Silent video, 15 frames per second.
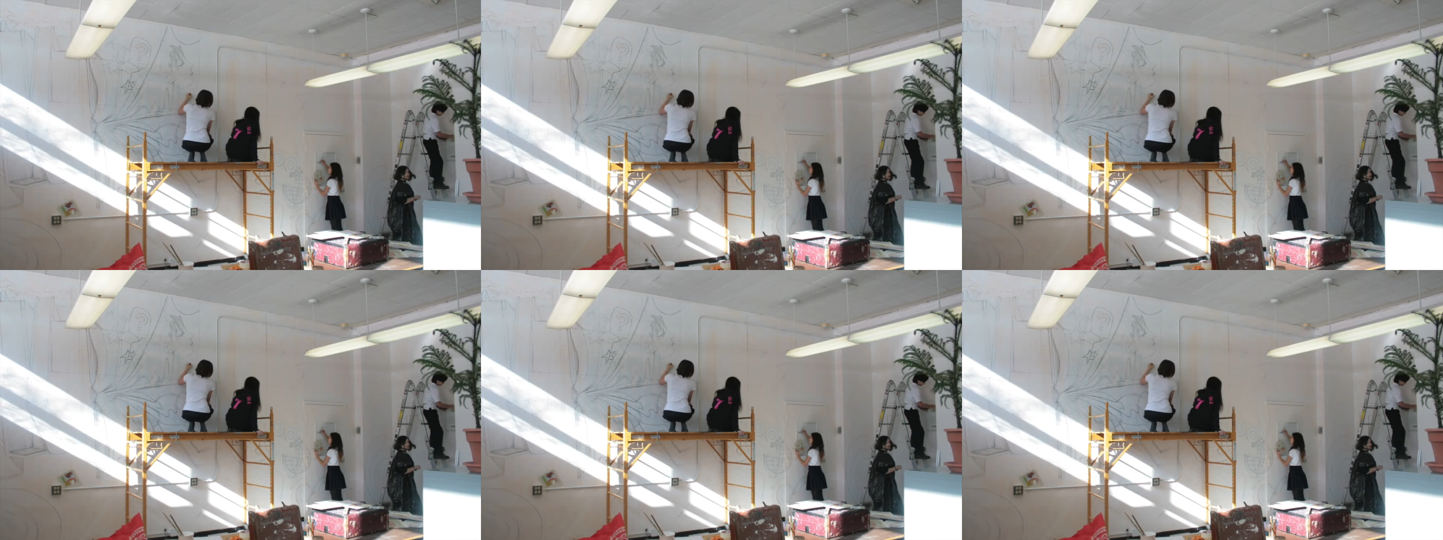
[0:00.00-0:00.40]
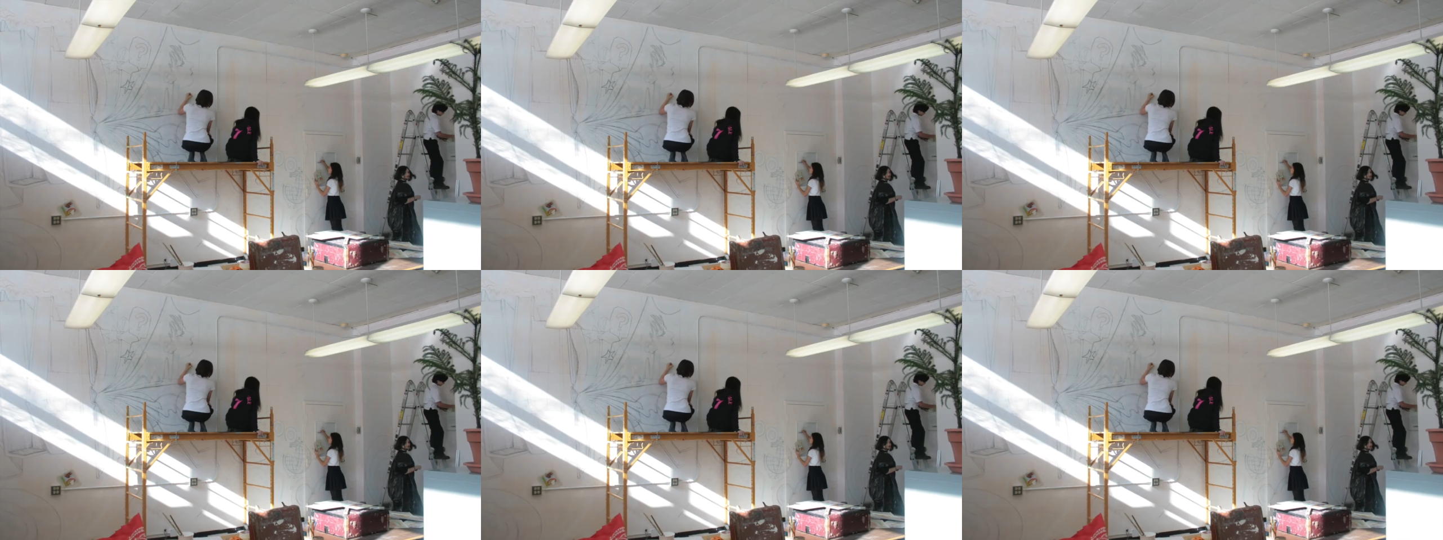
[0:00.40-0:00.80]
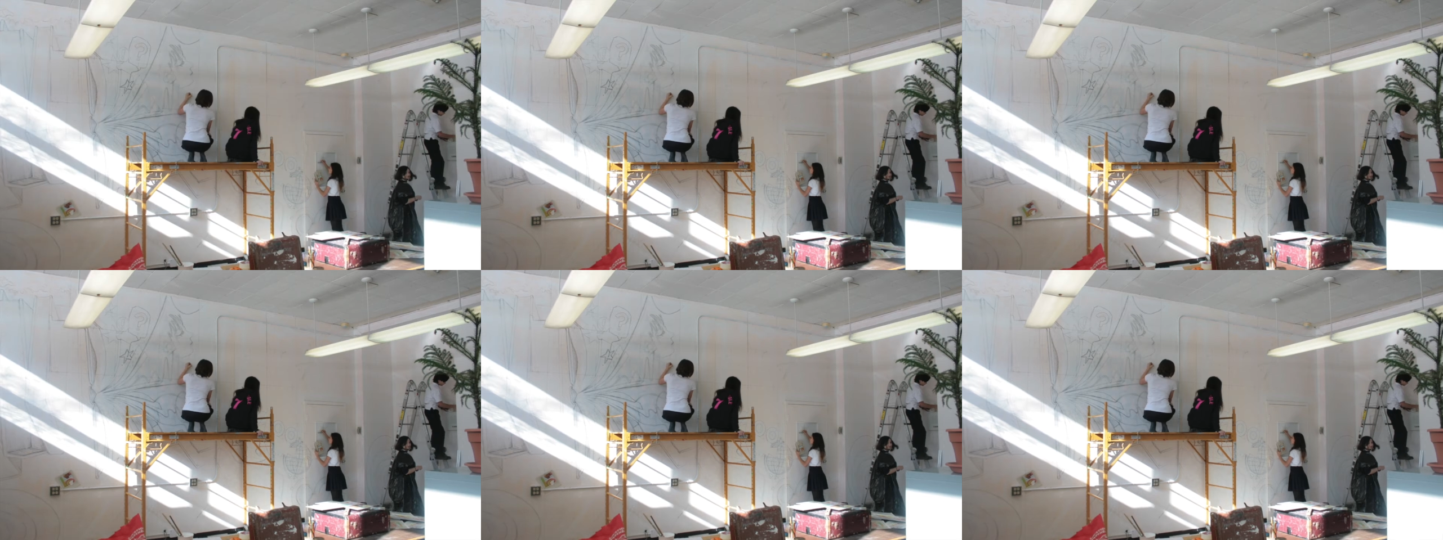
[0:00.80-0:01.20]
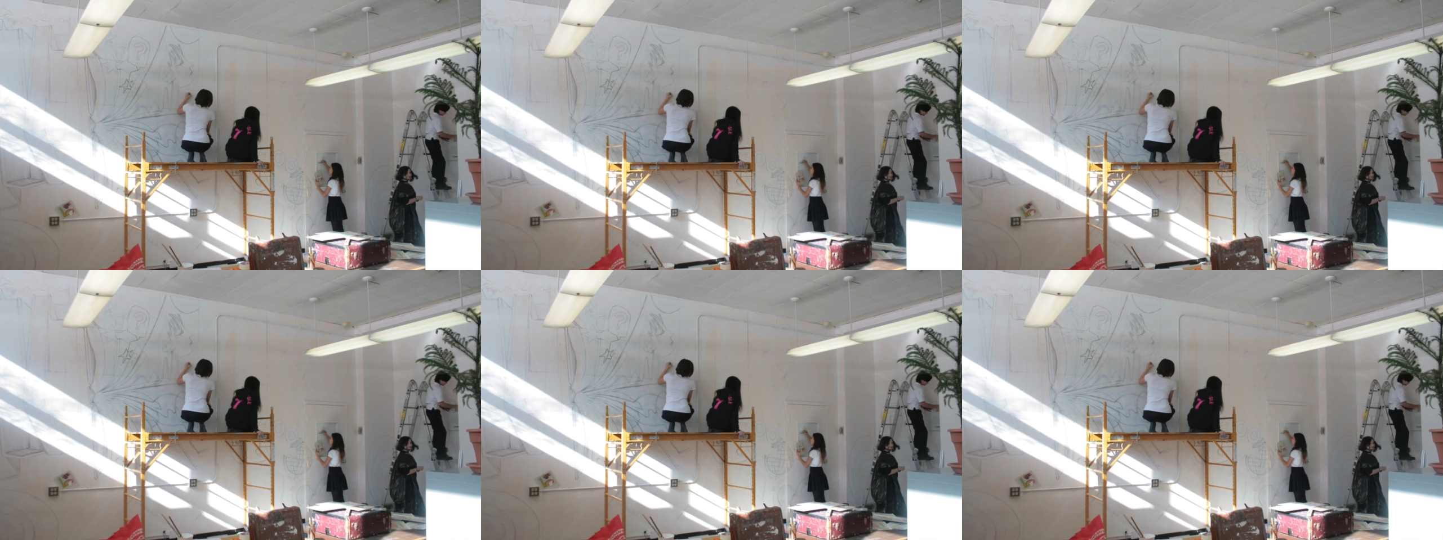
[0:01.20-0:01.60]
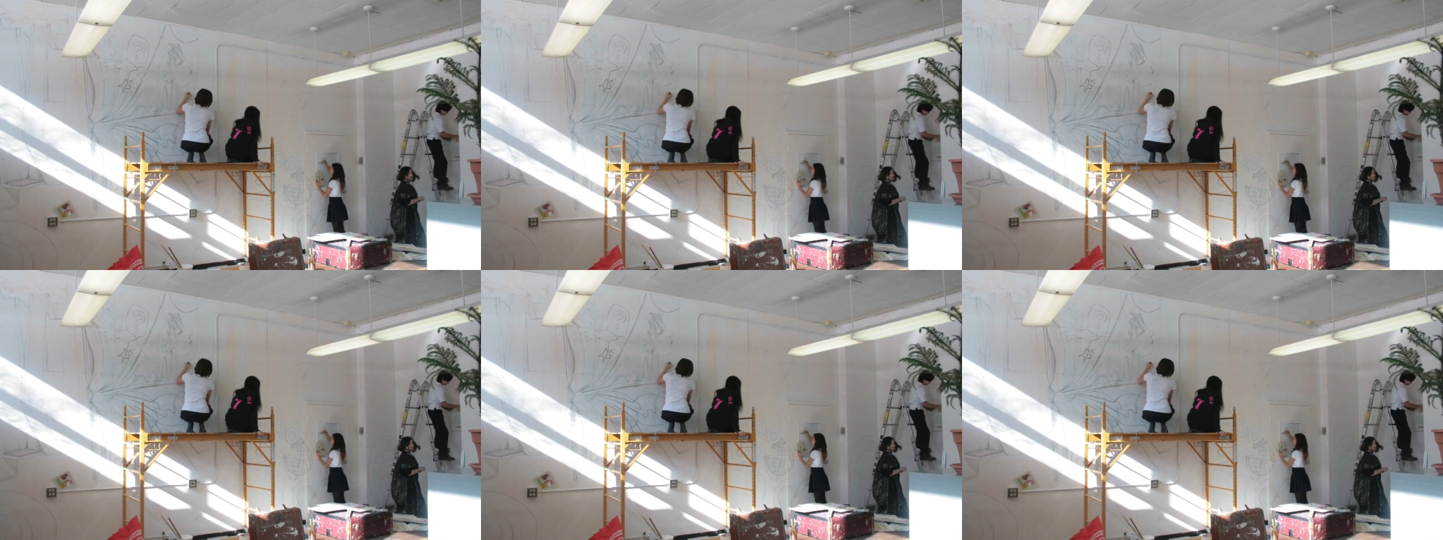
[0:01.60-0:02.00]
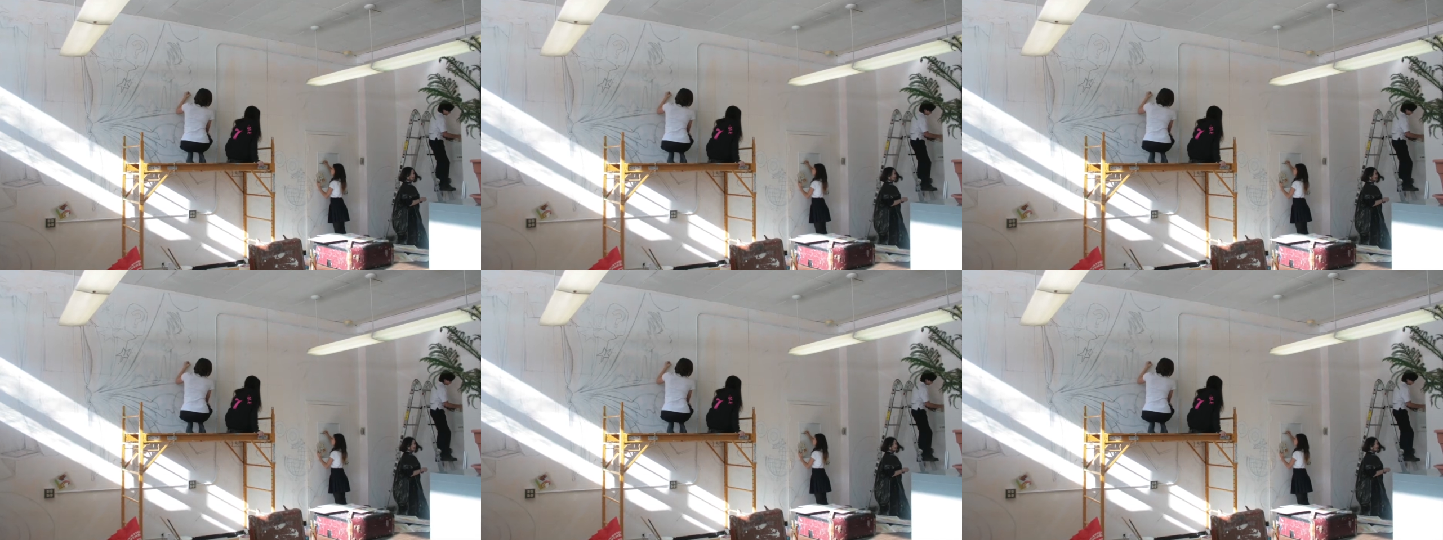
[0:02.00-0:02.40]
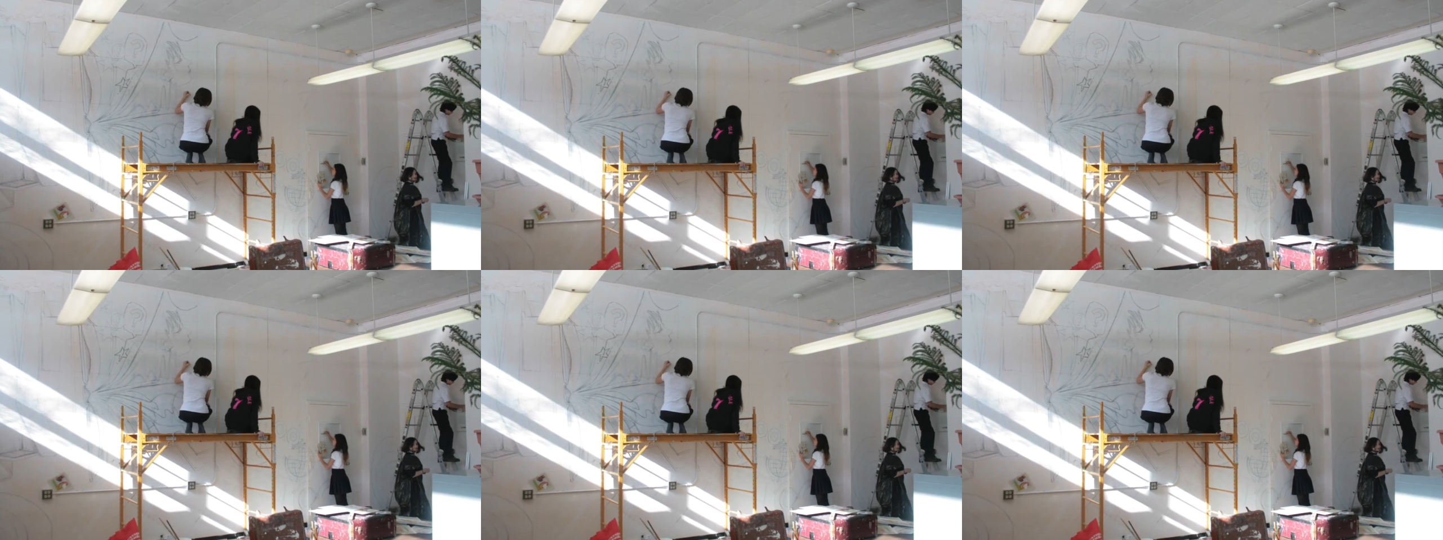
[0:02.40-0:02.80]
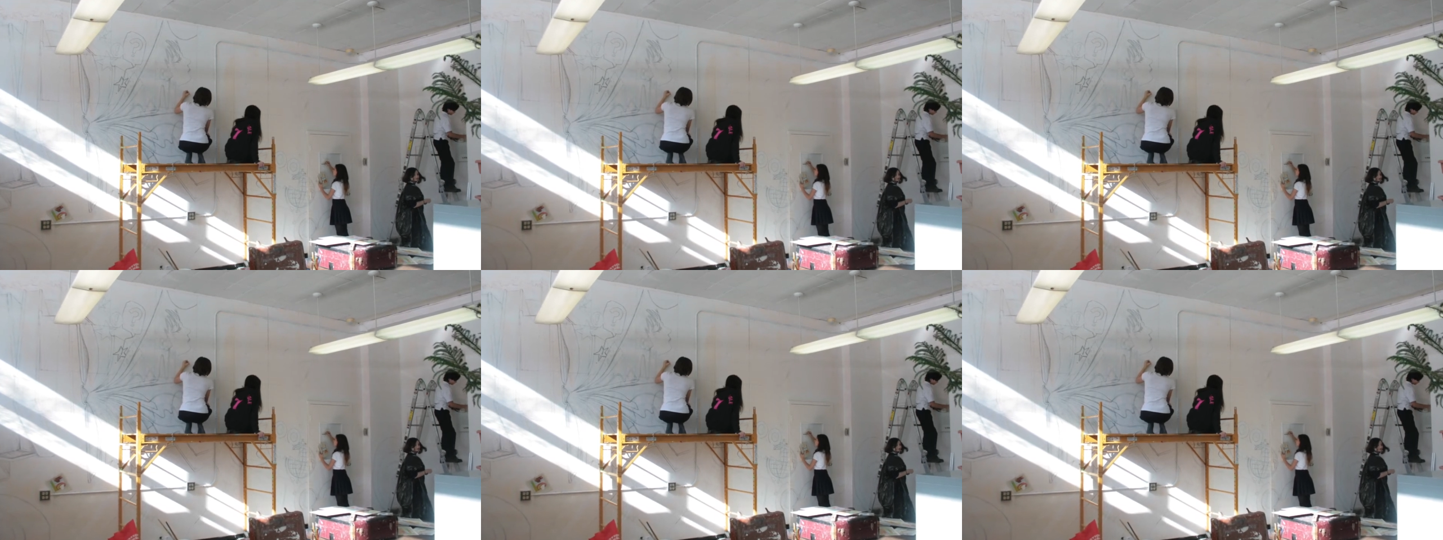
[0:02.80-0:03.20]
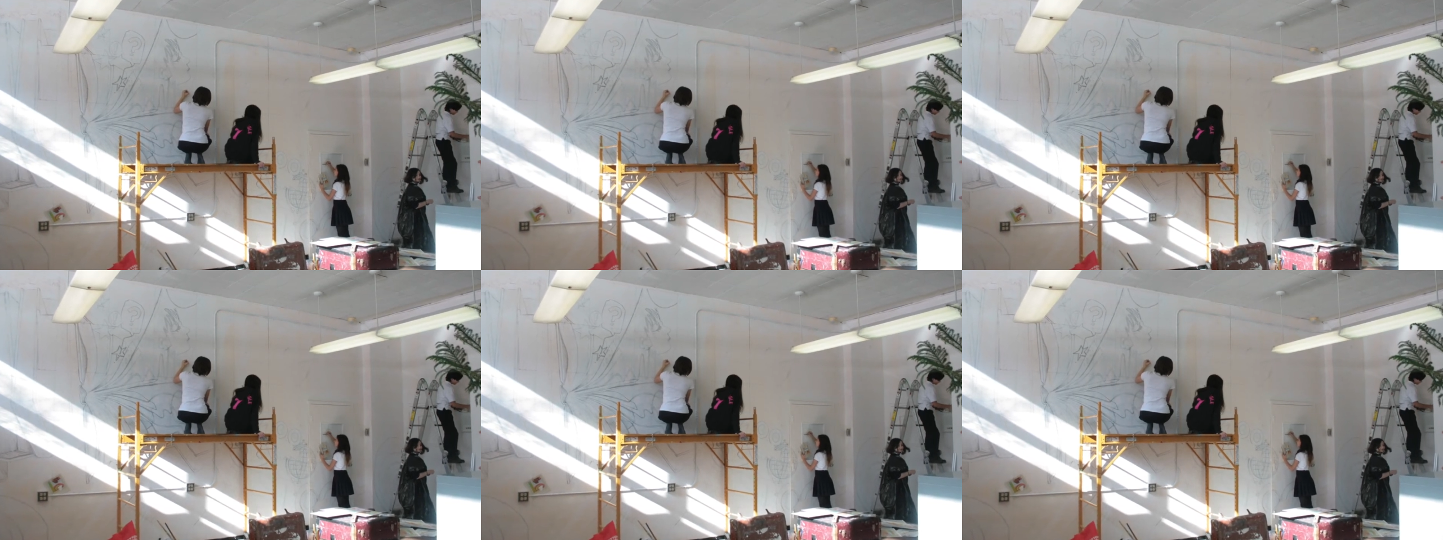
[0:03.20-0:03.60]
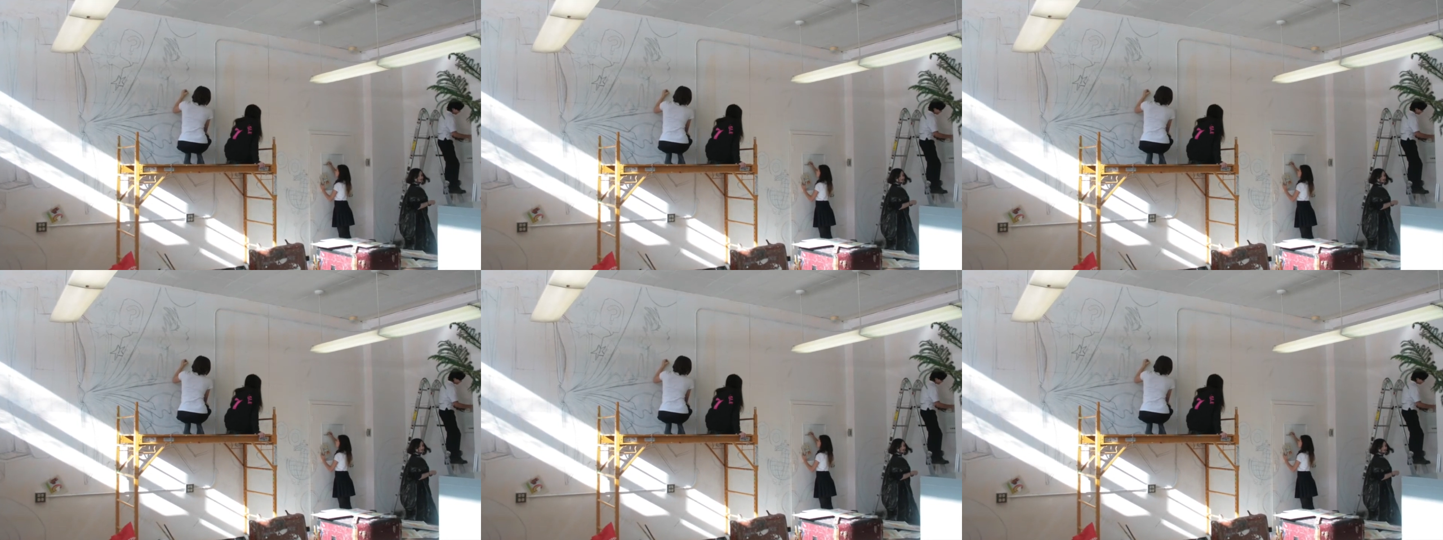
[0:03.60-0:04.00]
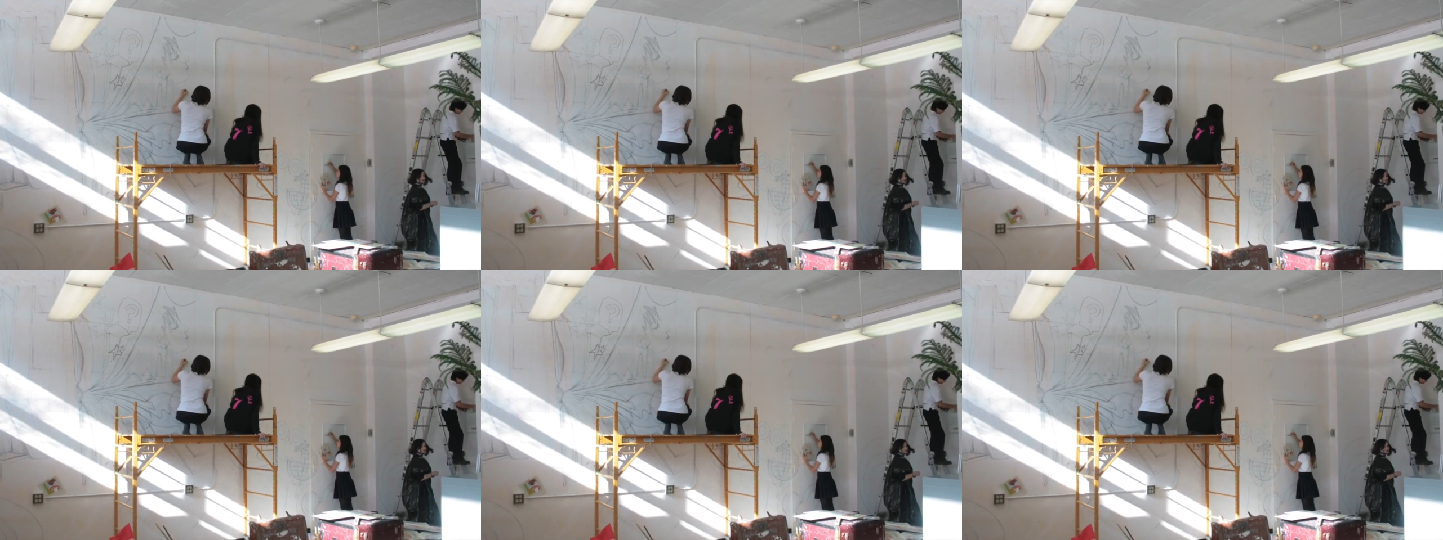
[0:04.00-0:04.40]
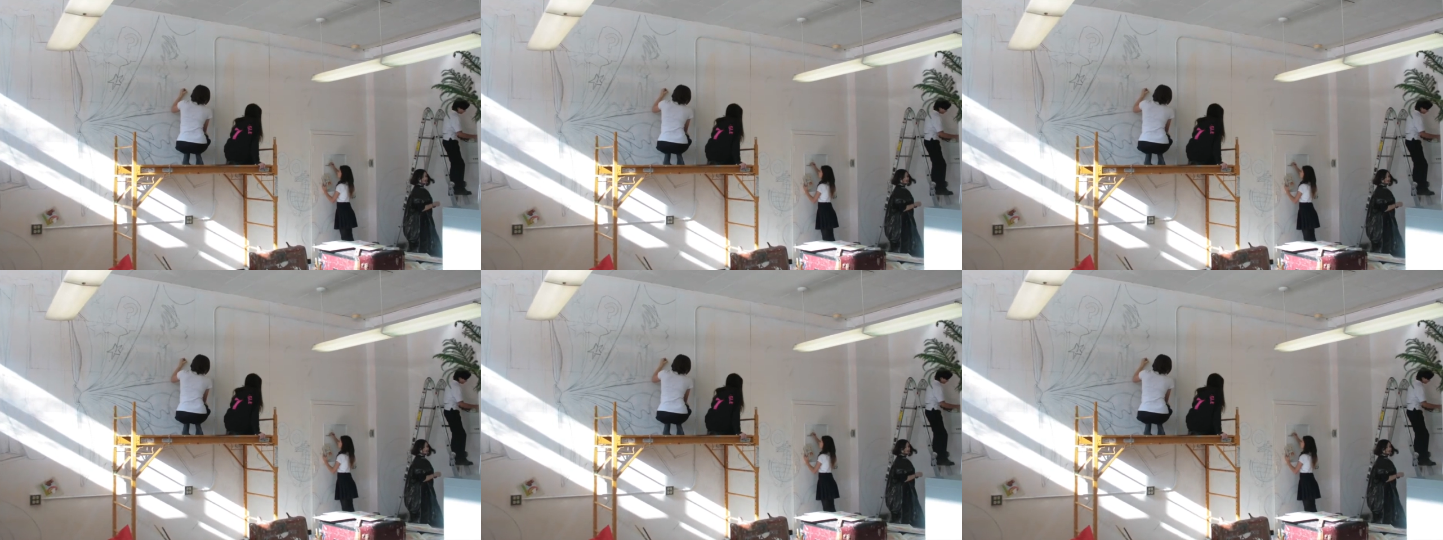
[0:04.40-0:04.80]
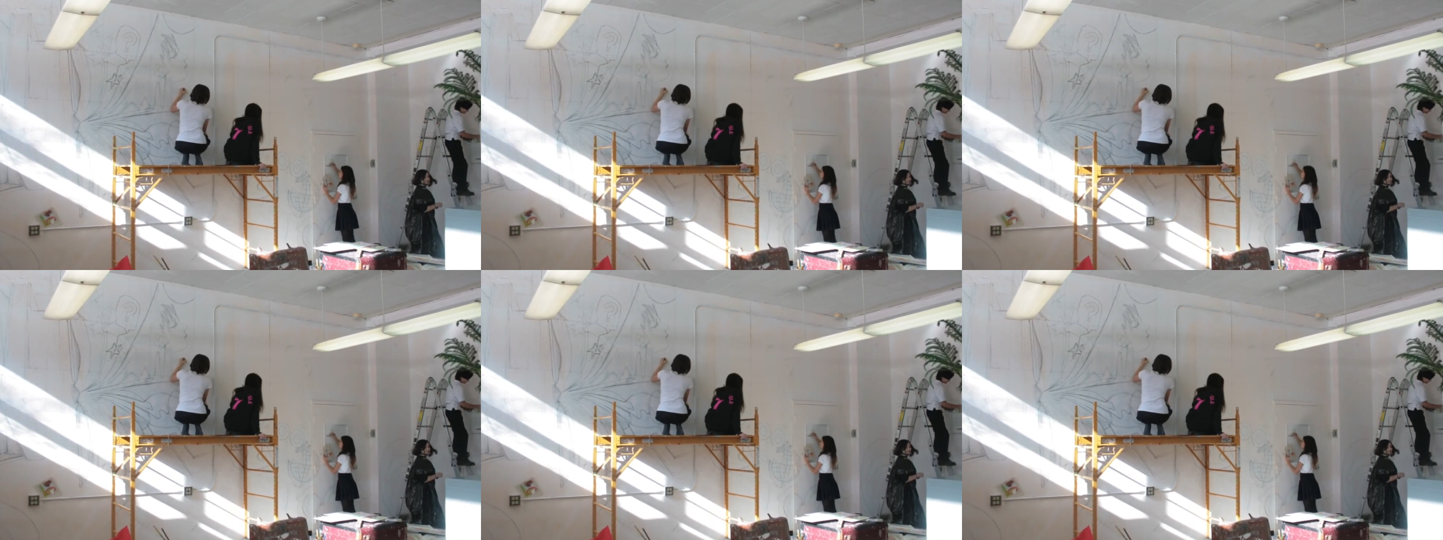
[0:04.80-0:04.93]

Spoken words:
[unreadable: no face in view]